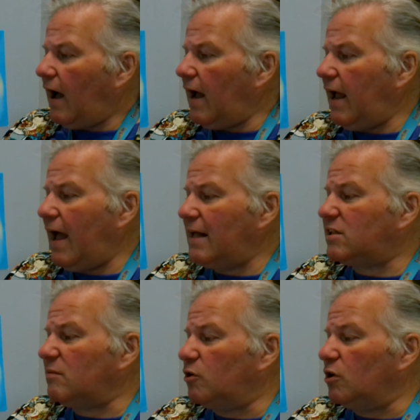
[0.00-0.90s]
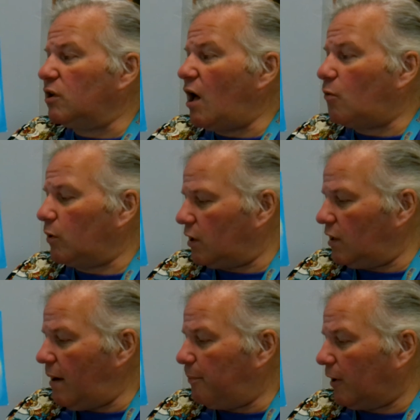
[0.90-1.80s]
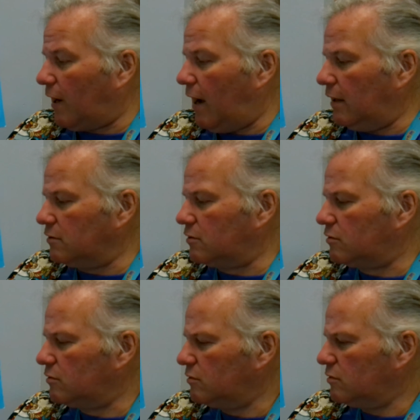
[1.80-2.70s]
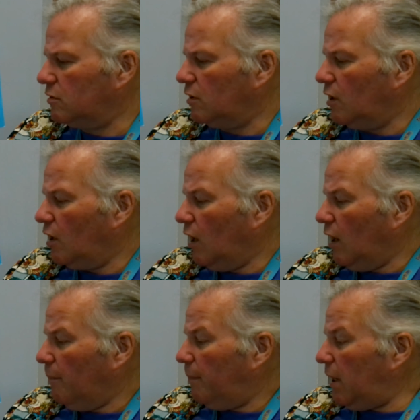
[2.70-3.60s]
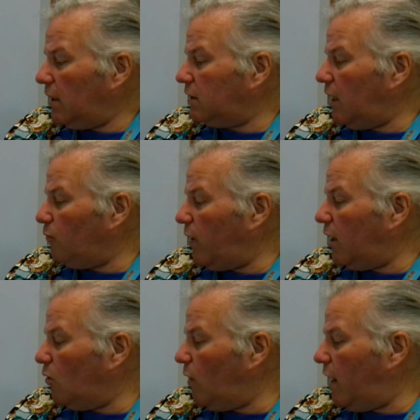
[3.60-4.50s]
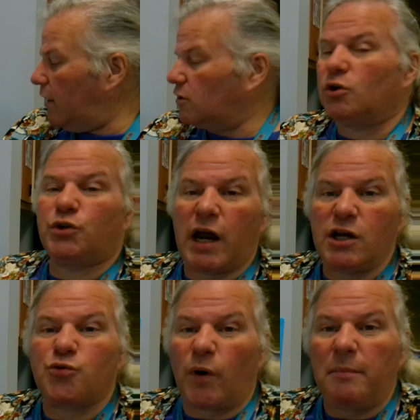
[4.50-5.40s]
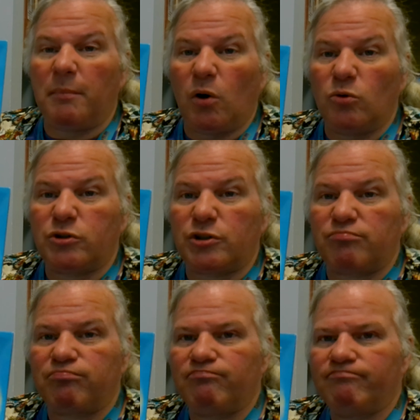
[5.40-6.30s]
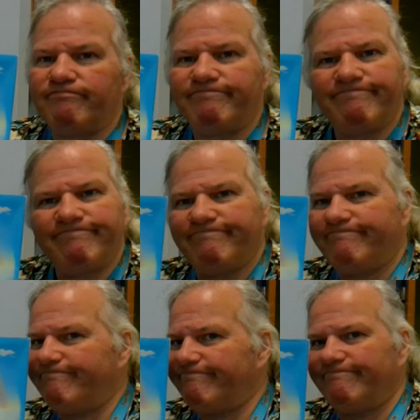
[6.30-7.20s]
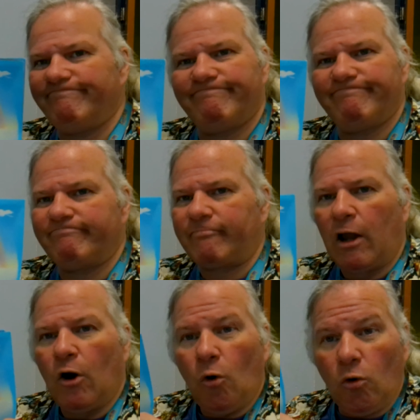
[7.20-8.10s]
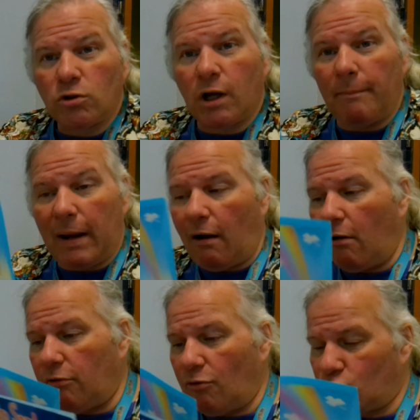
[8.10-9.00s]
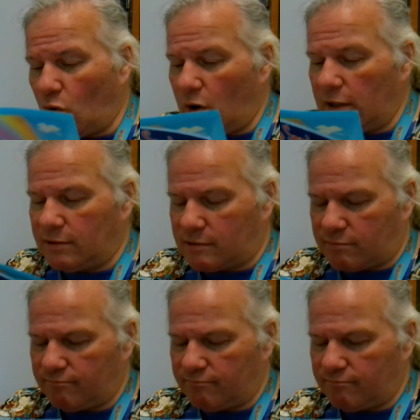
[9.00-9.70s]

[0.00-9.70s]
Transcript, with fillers: I had some good luck with the leprechauns, but they ran away to chase rainbows. Mm -mm -mm. Who's going to make all those toys?